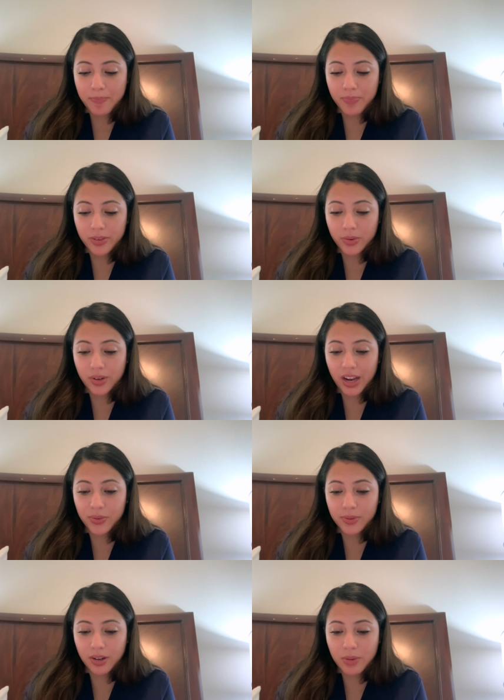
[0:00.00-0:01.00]
So the next
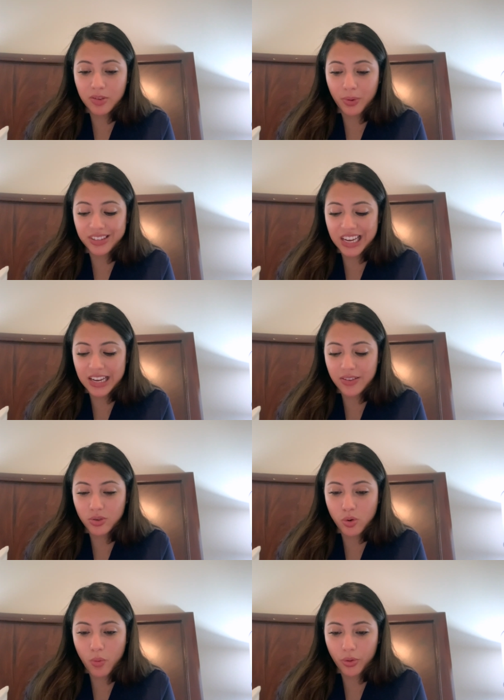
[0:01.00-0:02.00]
one's going to be spontaneous
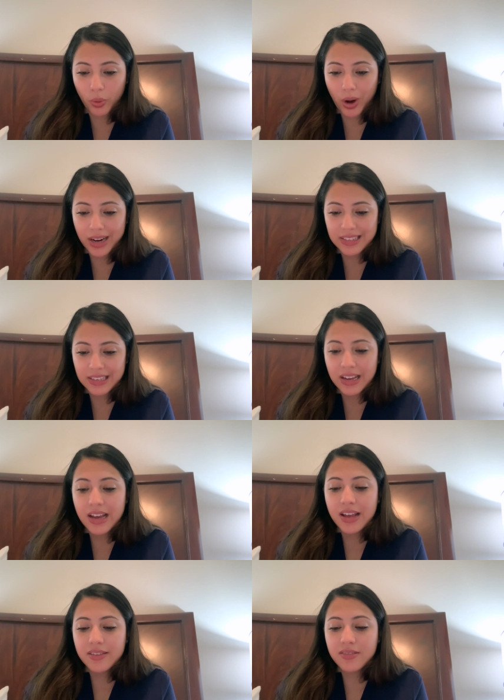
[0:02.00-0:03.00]
pneumothorax.
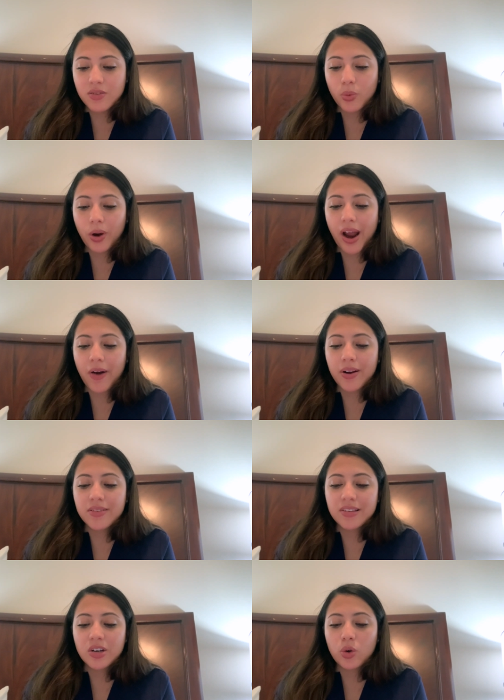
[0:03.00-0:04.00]
This is where air
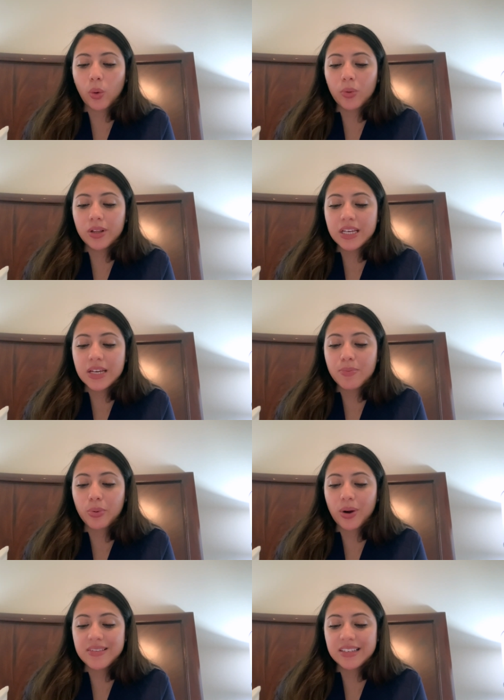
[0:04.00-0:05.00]
is normally
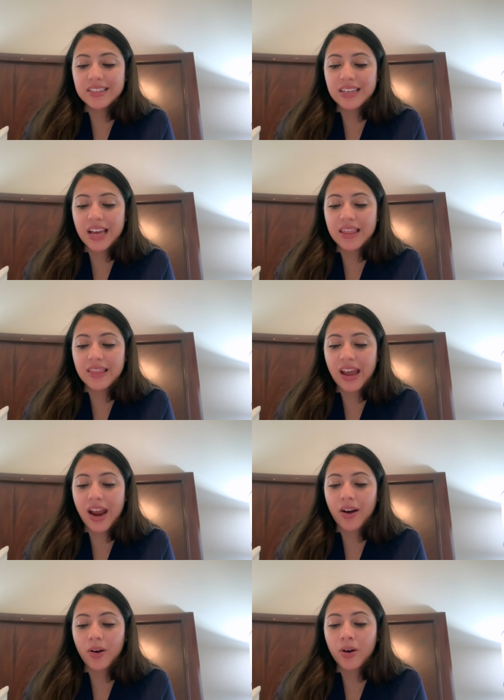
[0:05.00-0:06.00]
present in the
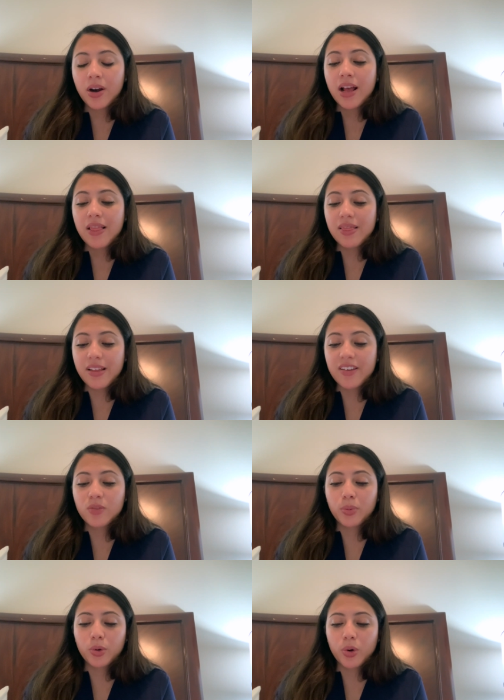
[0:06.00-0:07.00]
airless
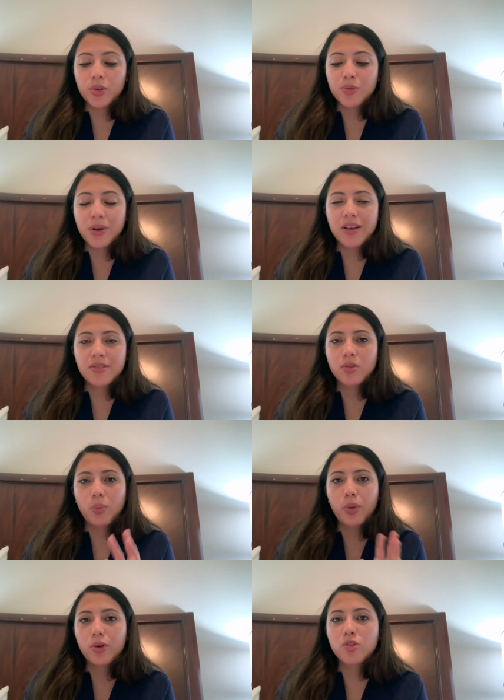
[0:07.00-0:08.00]
pleural space. So the
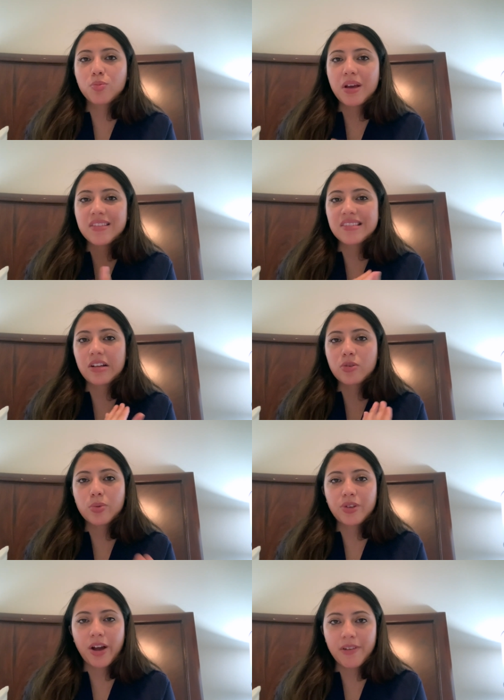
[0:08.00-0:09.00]
pleural space is not
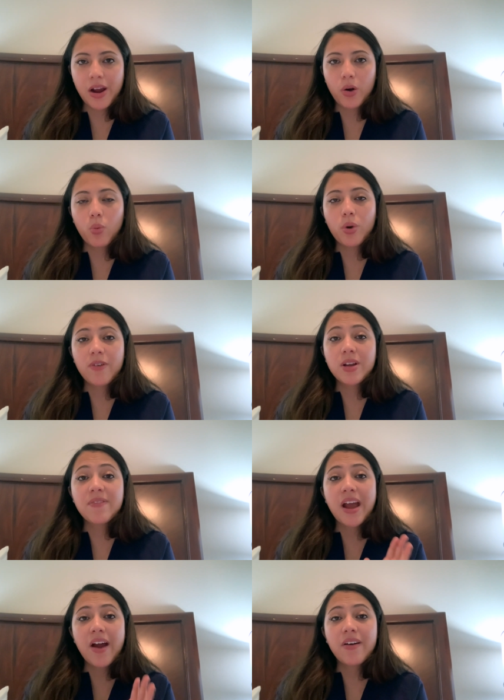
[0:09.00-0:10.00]
supposed to have air. Whenever you have
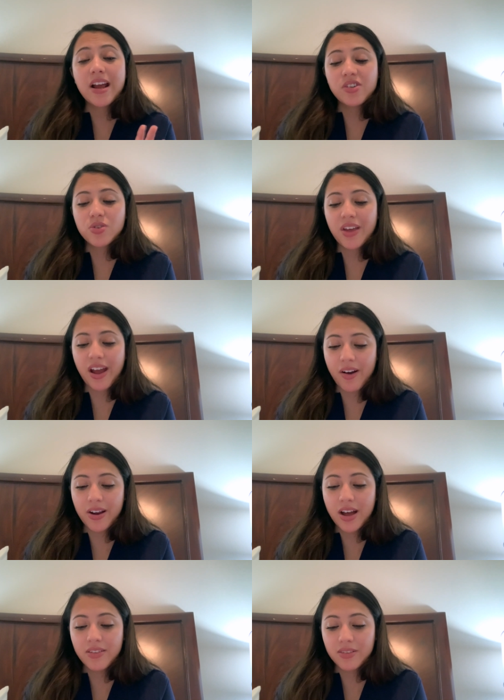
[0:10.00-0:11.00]
air enter that
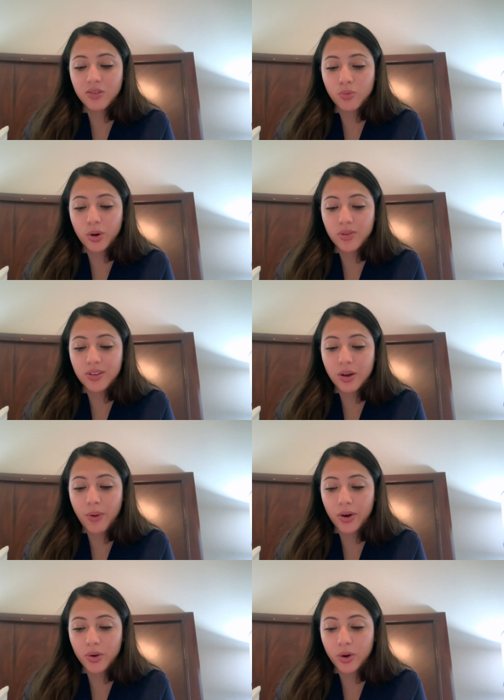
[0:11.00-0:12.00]
area, this is where you think
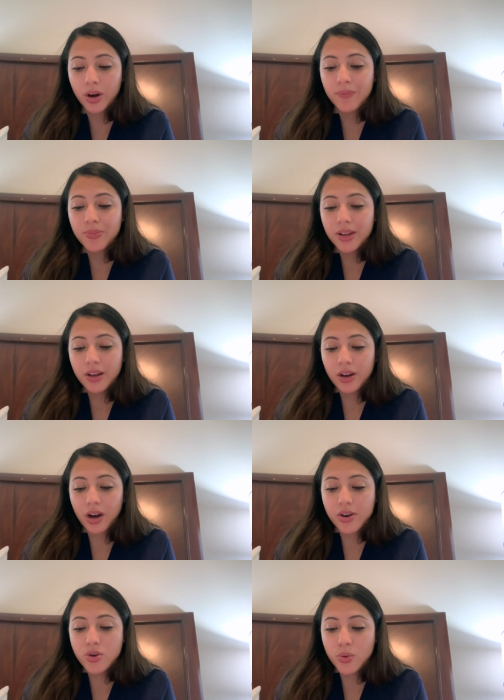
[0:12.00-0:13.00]
about your
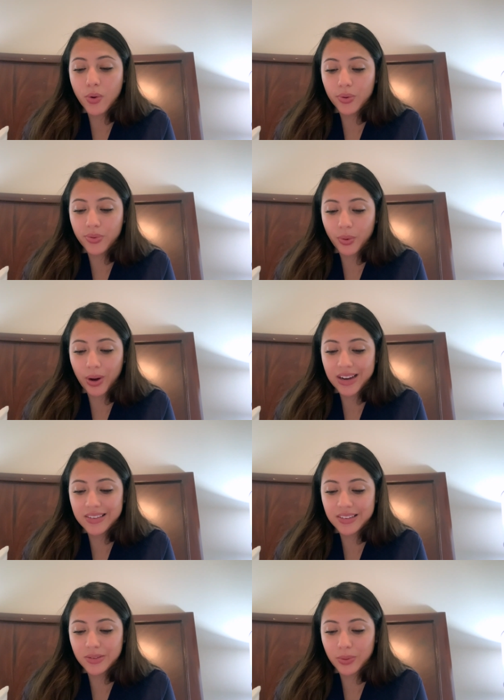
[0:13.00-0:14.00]

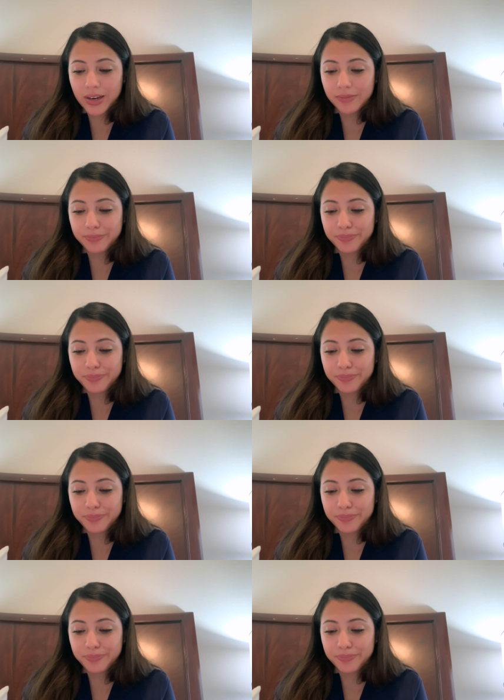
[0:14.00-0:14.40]
pneumothoraxes, right?